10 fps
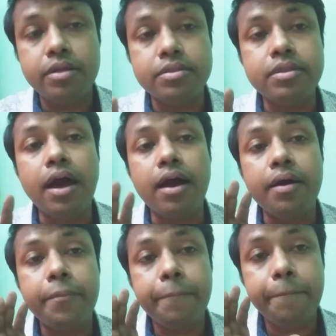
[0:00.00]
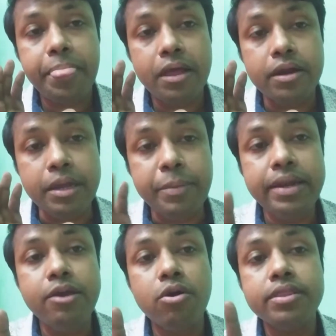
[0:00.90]
the
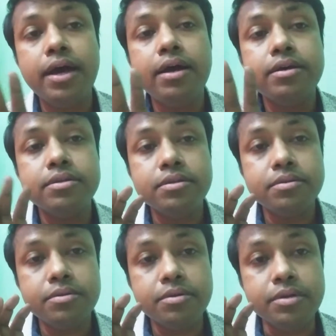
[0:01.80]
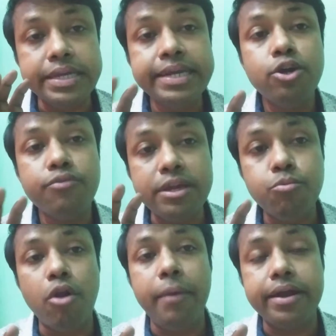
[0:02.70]
depending on the degree of
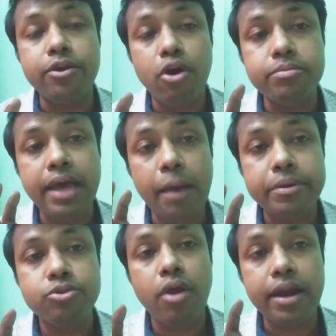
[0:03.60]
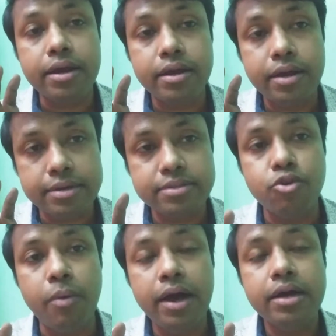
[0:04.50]
involvement of the hepatocellular
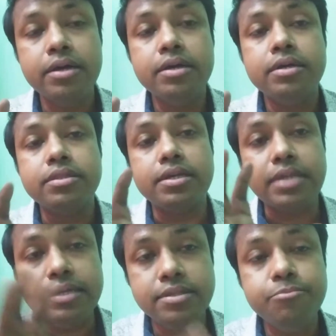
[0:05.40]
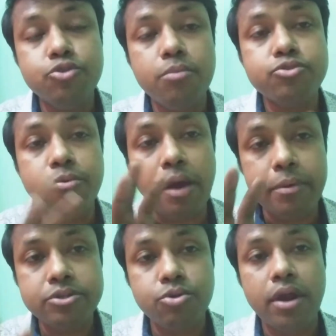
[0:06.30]
carcinoma, the sign symptoms of
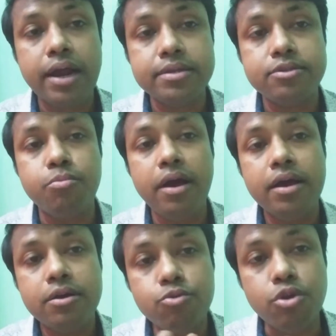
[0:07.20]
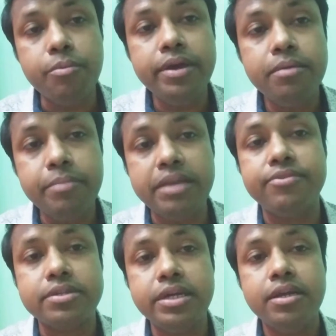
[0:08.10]
hepatocellular carcinoma will be
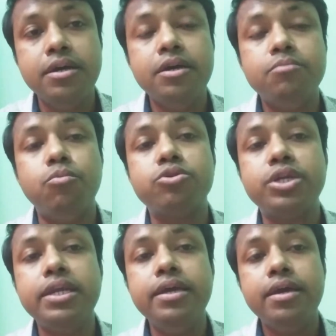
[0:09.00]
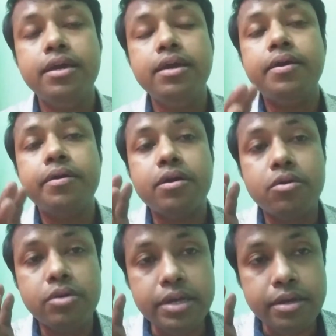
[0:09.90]
manifested. Mostly,
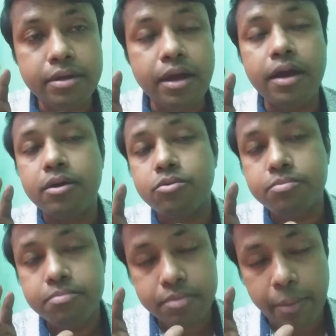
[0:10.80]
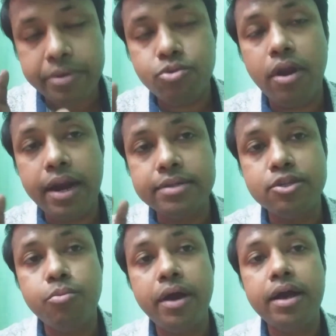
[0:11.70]
uh, hepatocellular
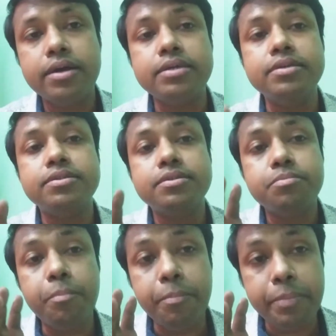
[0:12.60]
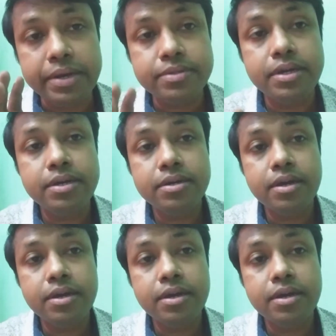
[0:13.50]
carcinoma is present